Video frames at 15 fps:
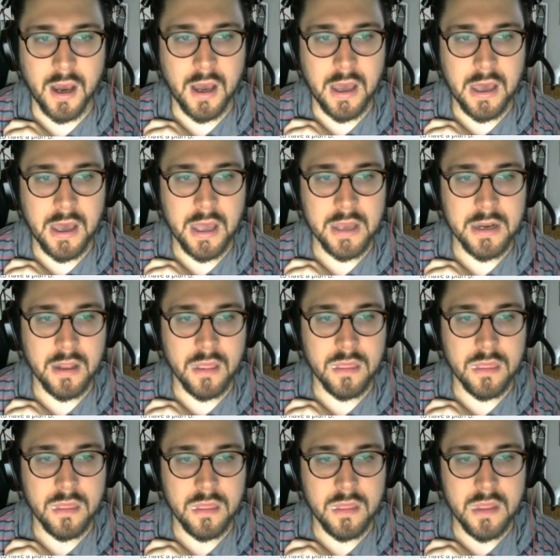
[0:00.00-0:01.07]
on
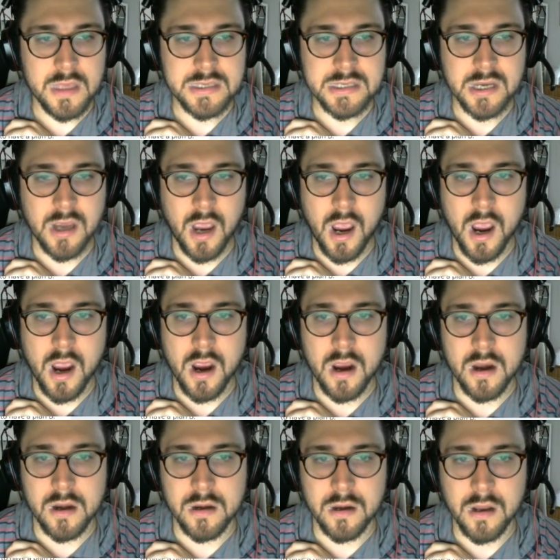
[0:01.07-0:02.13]
this
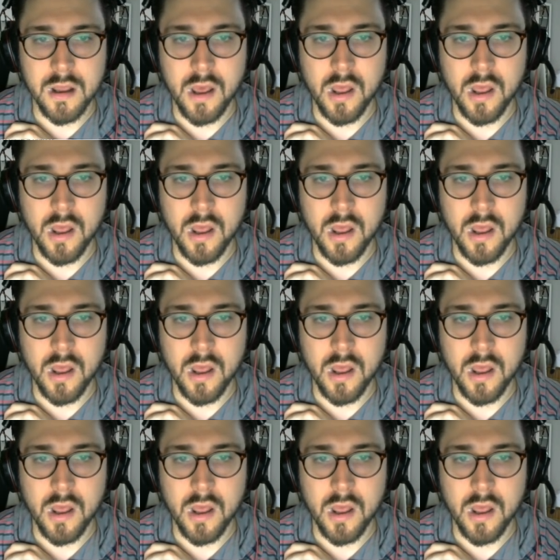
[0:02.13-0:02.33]
card,